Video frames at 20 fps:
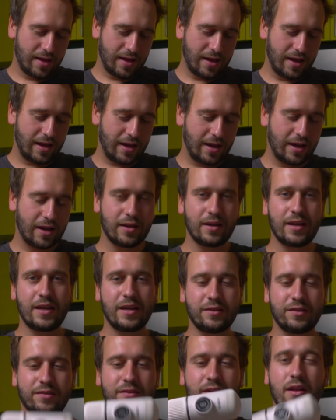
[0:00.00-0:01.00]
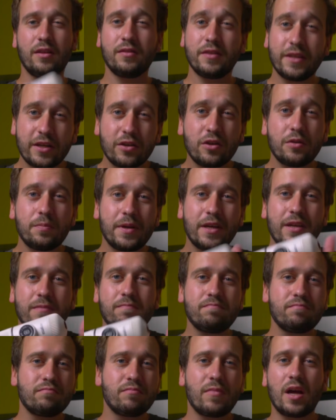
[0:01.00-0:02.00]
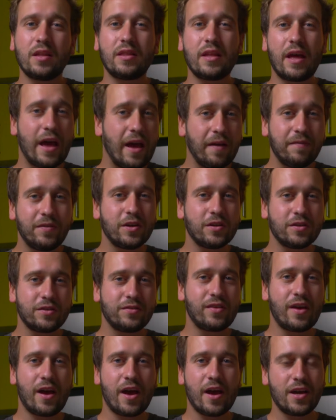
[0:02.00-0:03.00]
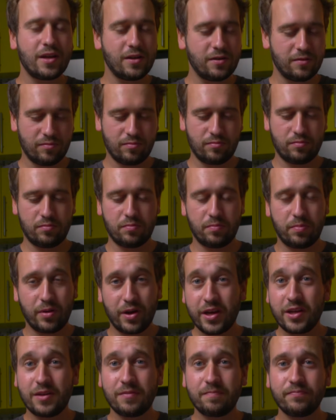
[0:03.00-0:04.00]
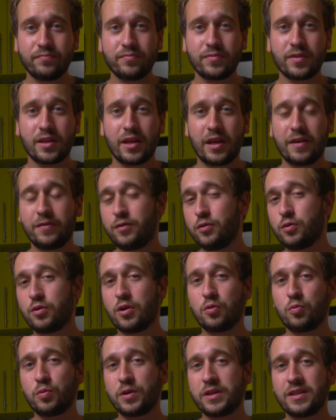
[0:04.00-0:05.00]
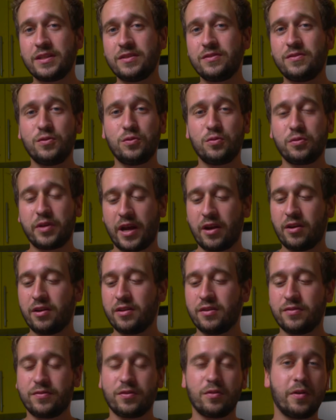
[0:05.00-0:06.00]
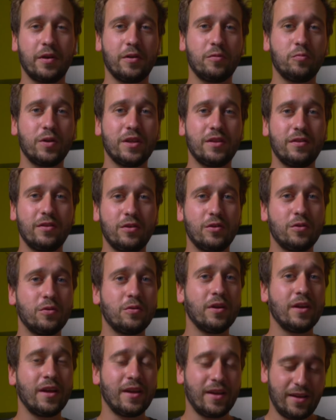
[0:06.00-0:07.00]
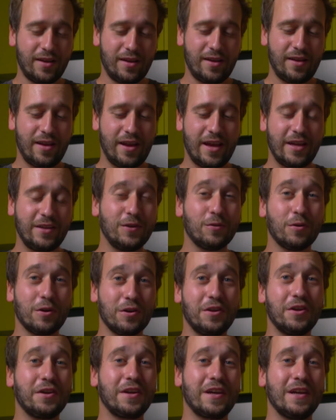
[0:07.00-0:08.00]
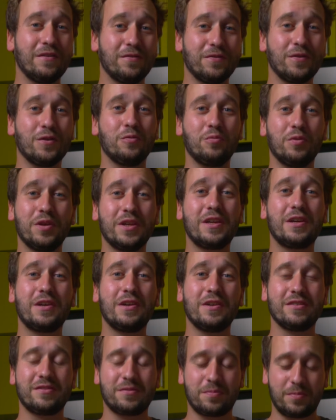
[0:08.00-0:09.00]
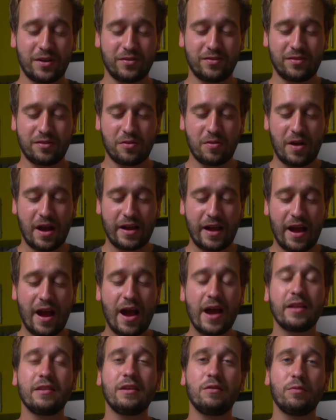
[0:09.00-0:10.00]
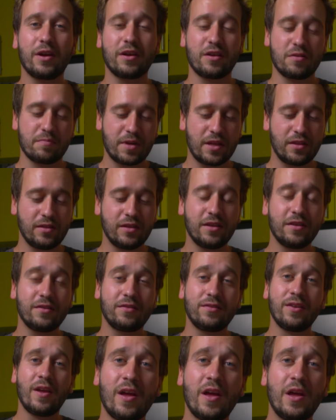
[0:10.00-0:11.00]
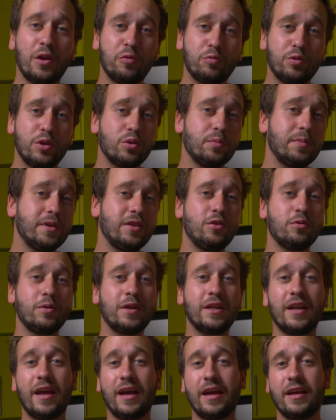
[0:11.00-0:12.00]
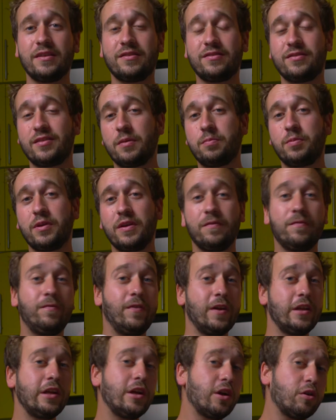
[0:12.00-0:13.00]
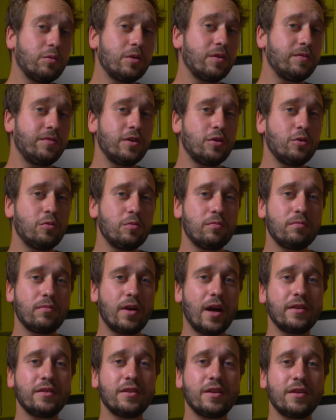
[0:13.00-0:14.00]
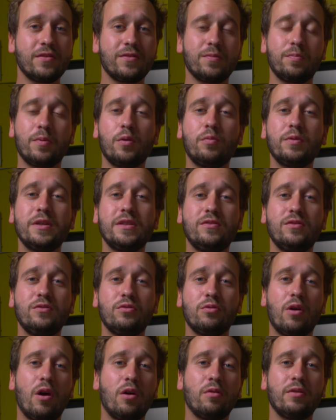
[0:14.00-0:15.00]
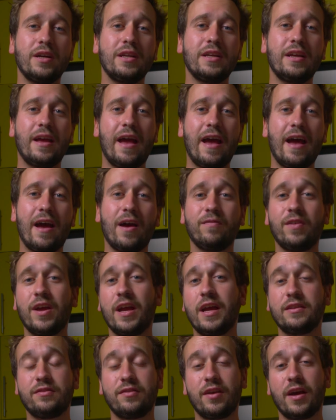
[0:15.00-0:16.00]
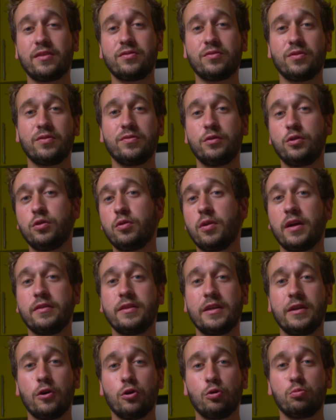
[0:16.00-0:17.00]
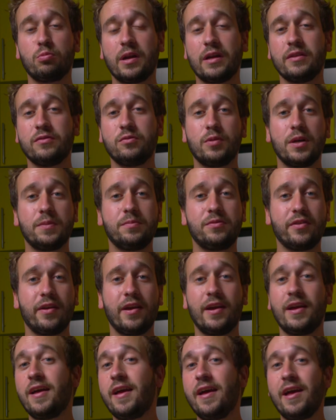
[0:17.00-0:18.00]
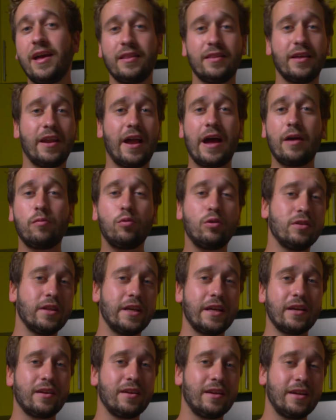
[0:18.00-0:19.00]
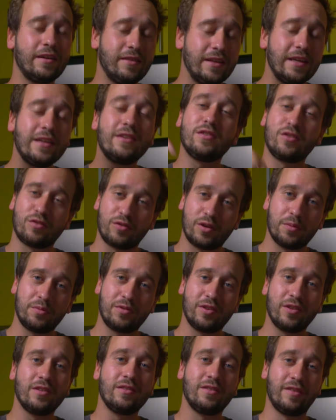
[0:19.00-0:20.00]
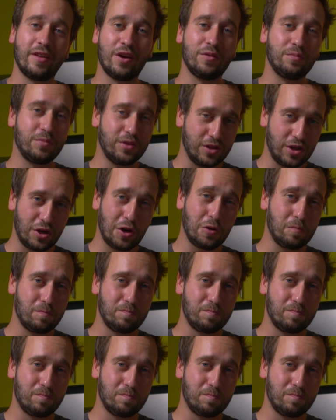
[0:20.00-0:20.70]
and it's a little bit on the heavier side, but if you are willing to carry this around with you and you are looking for really good espresso, I highly recommend this. We will be doing a separate video review on this, but we do already have a text review on the Homegrounds website that I will link in the description down below.